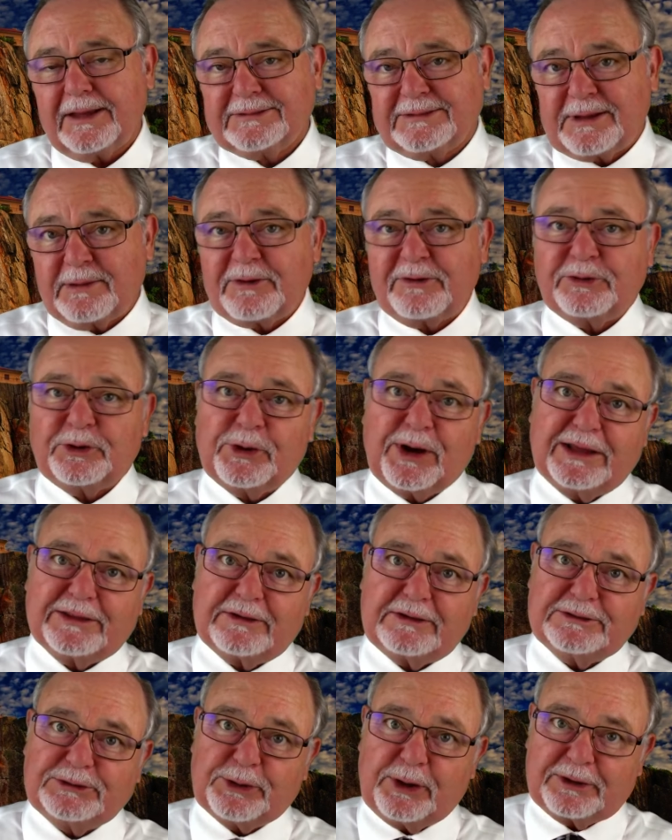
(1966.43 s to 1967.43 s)
Some of you
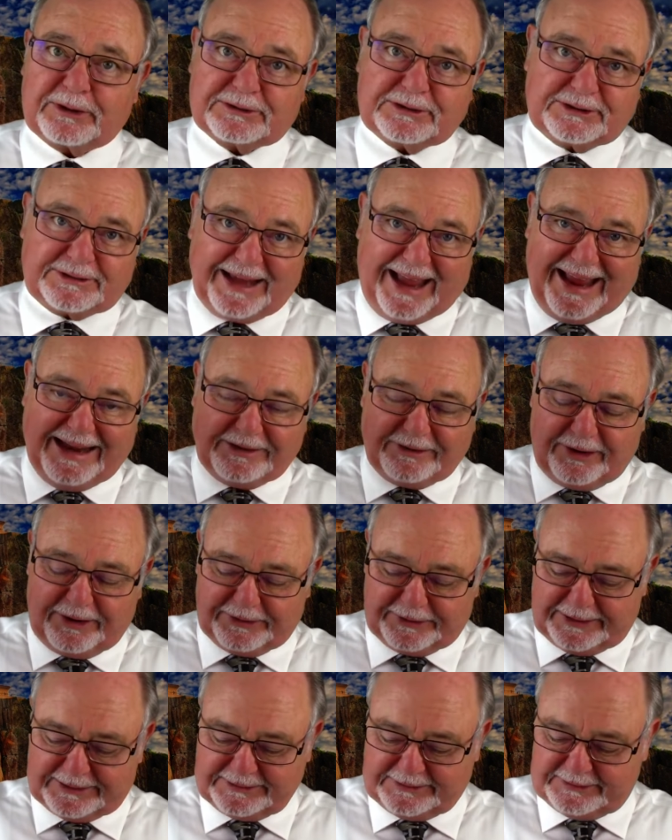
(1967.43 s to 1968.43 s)
others who understand
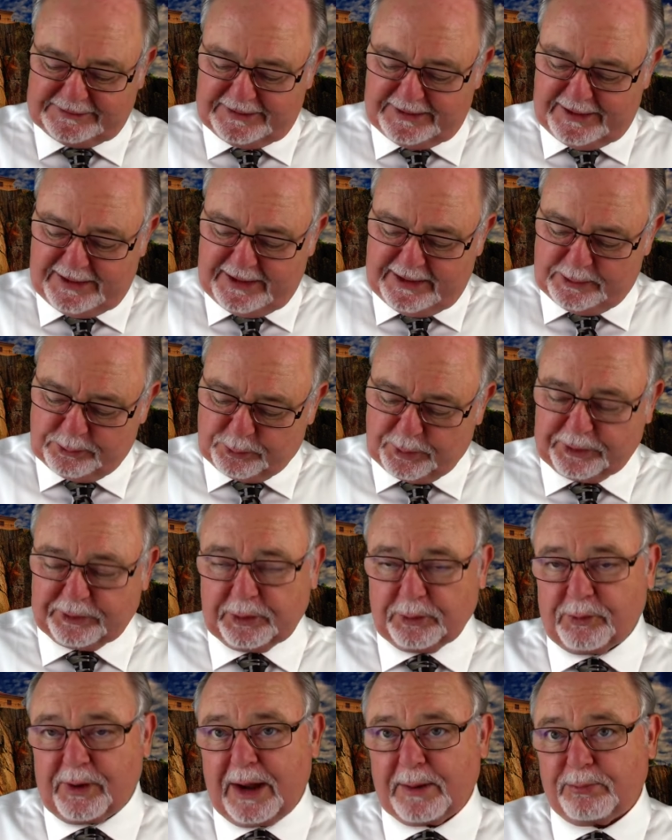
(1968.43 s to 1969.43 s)
all this,
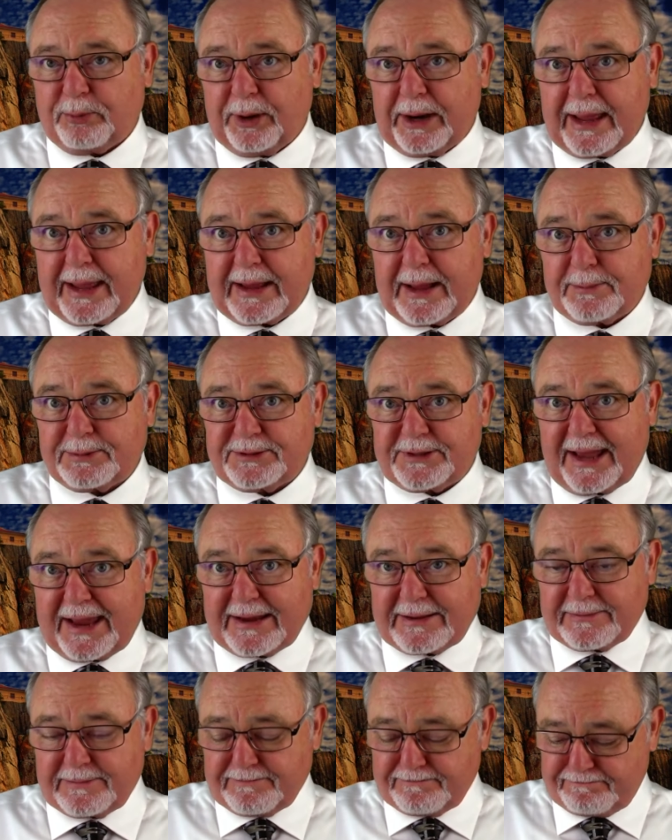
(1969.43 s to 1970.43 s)
wondering why I'm bringing up
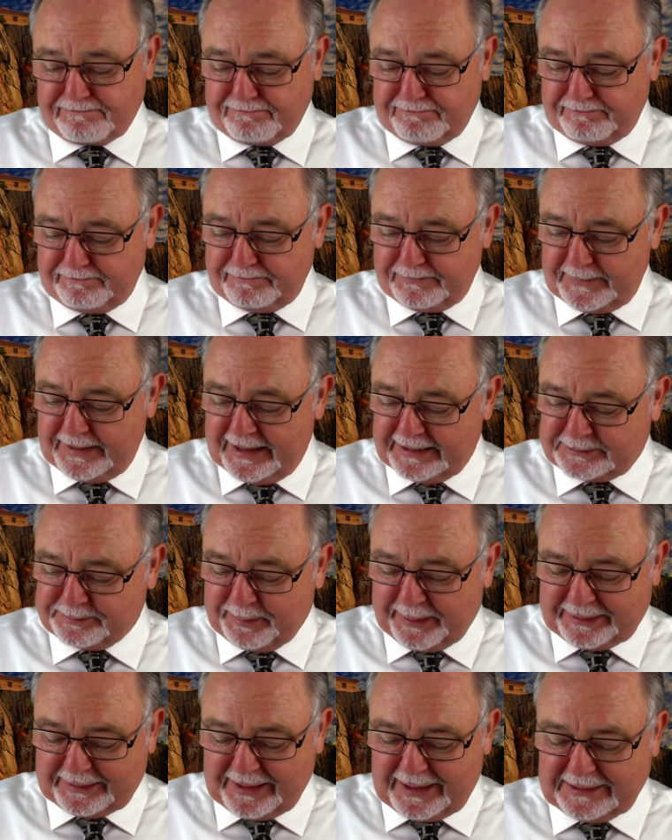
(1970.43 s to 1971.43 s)
Satan. It's
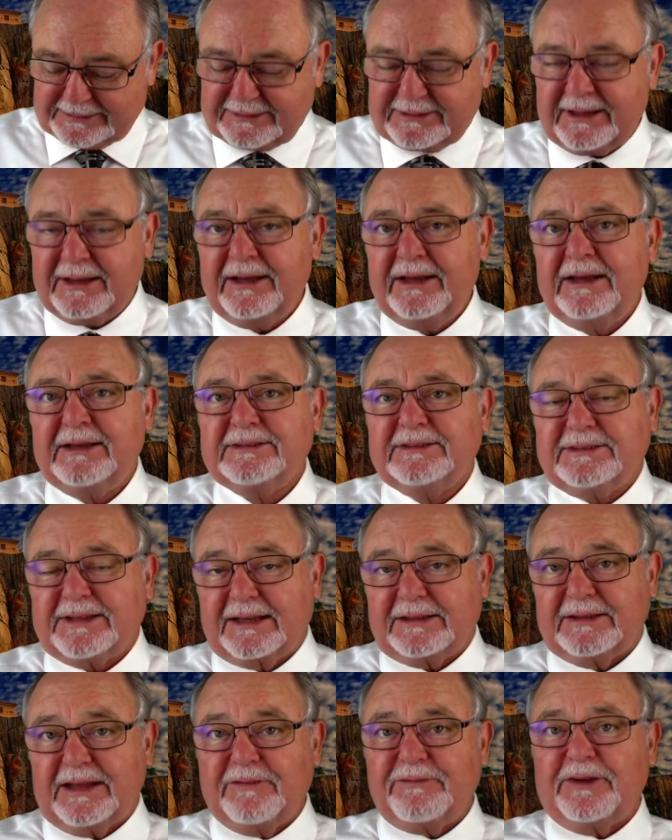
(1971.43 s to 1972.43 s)
because
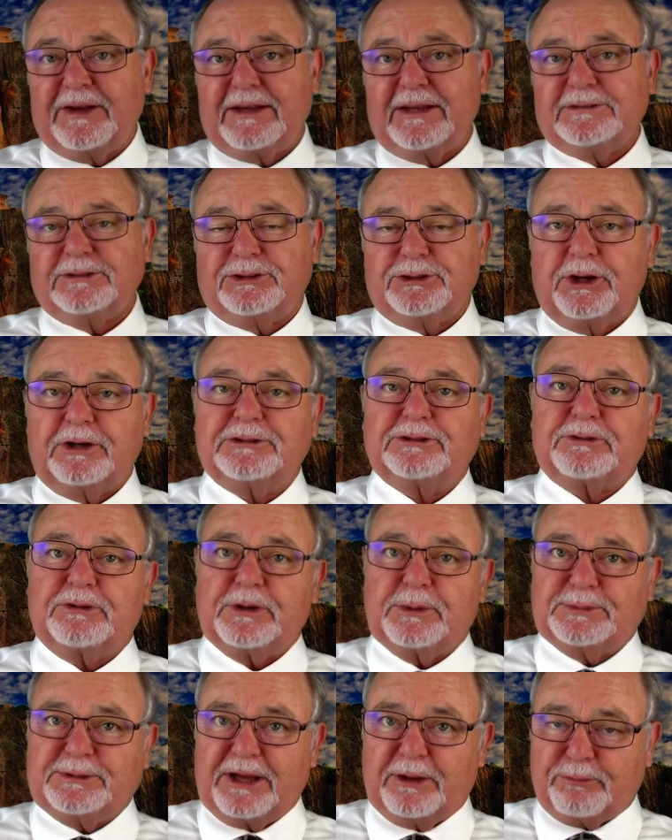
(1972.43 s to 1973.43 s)
significant church
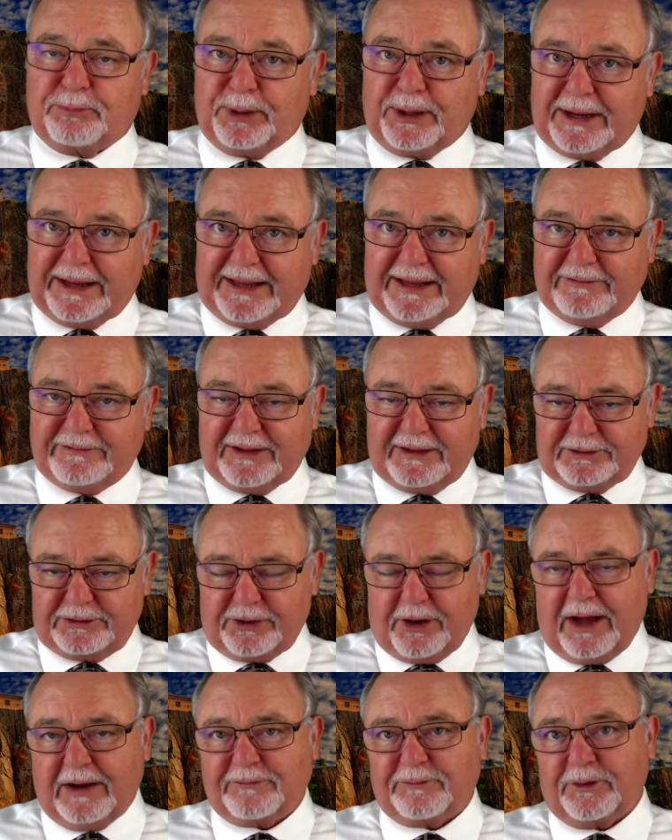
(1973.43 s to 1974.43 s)
groups have believed and
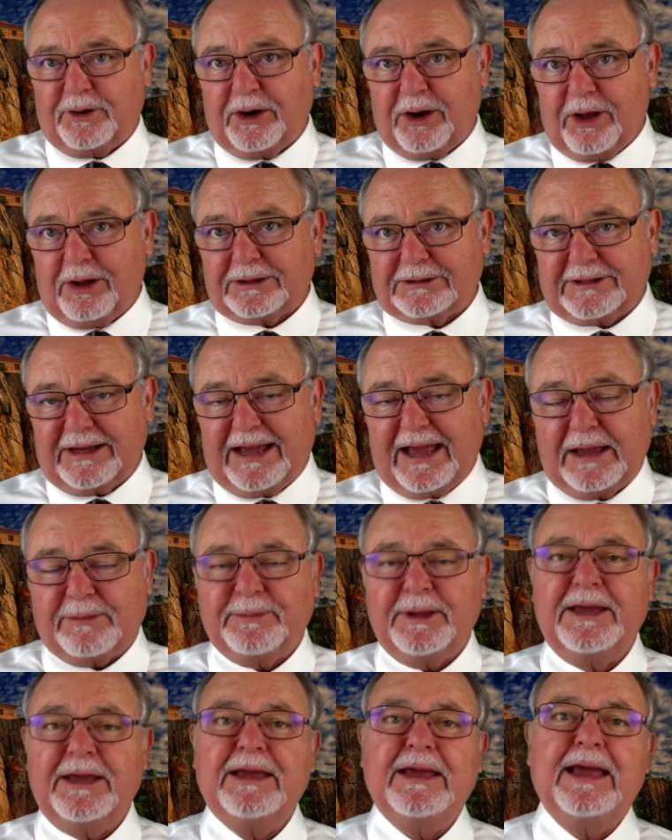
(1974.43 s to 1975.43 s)
taught for a long
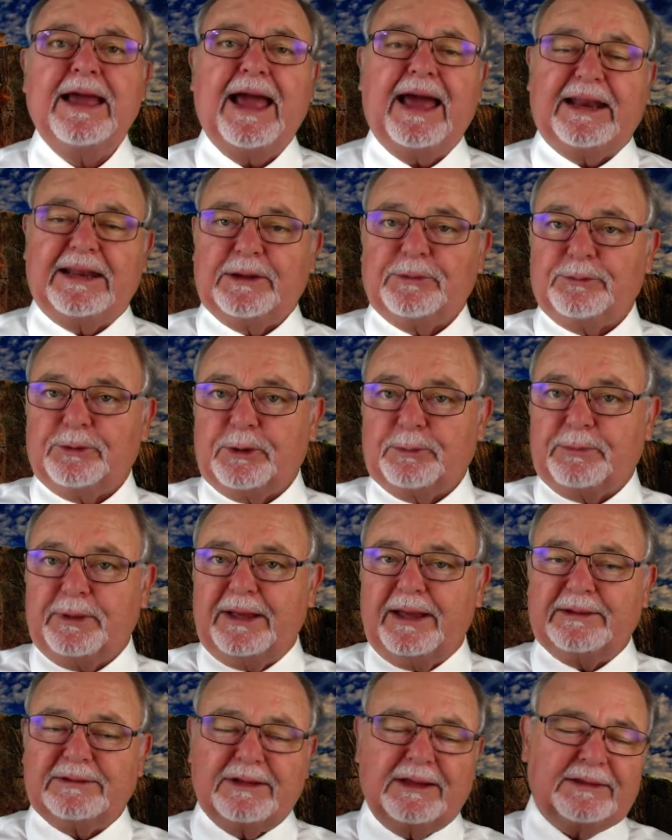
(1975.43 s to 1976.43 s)
time, and it will
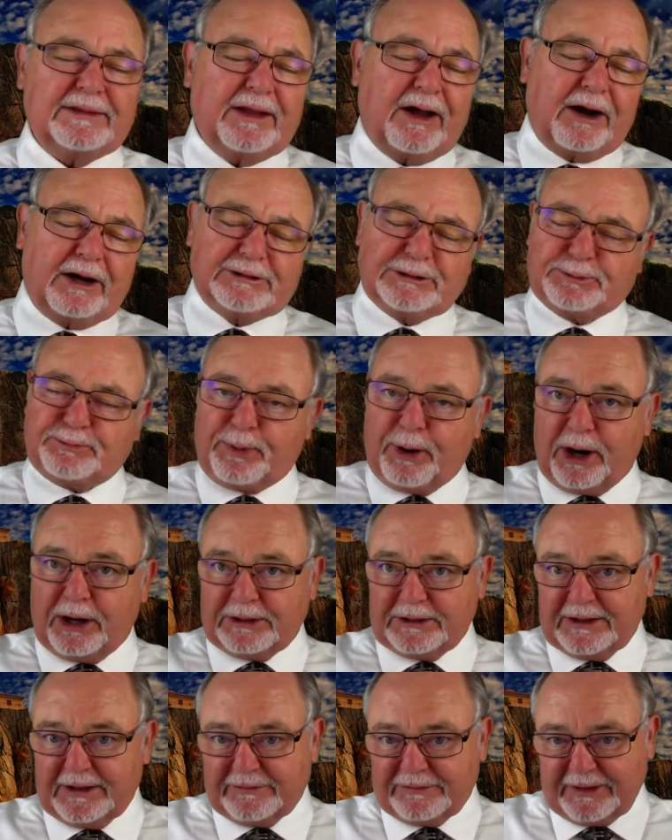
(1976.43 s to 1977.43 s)
a large
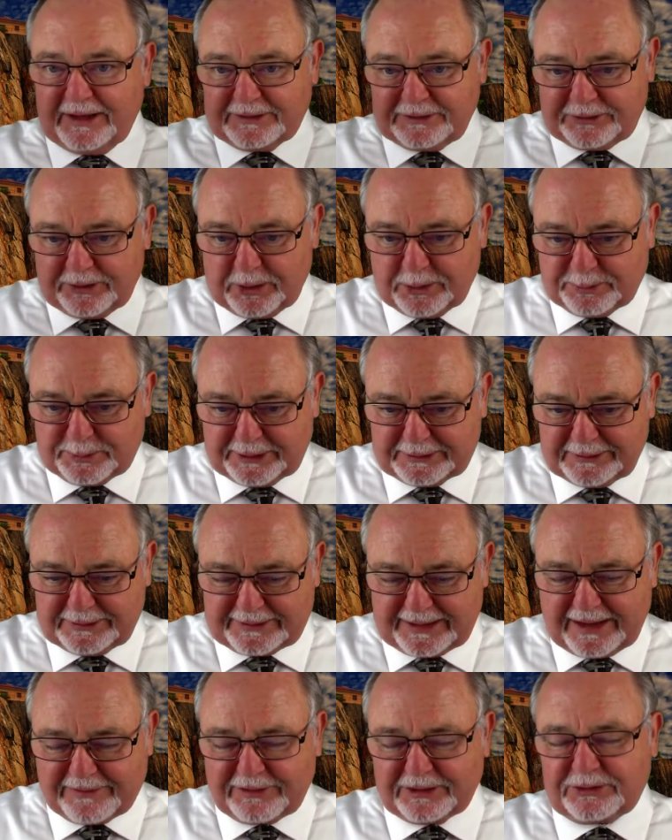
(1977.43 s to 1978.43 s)
part of atonement,
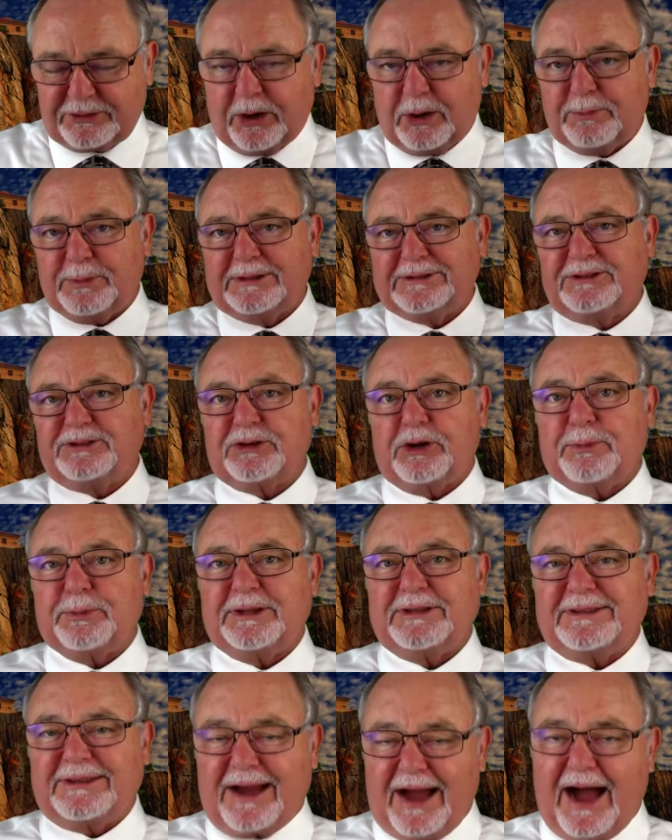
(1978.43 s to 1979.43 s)
Day of Atonement
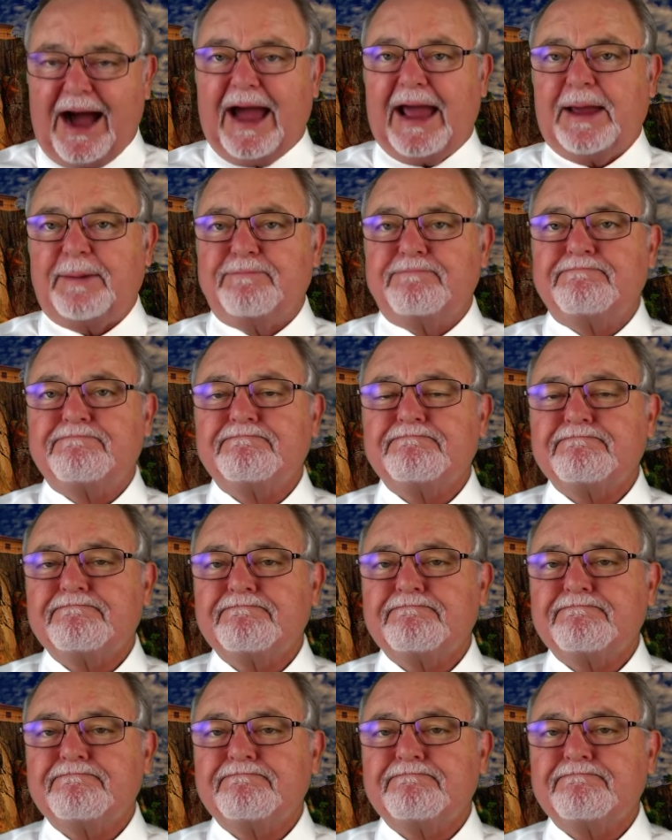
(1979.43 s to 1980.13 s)
sermon time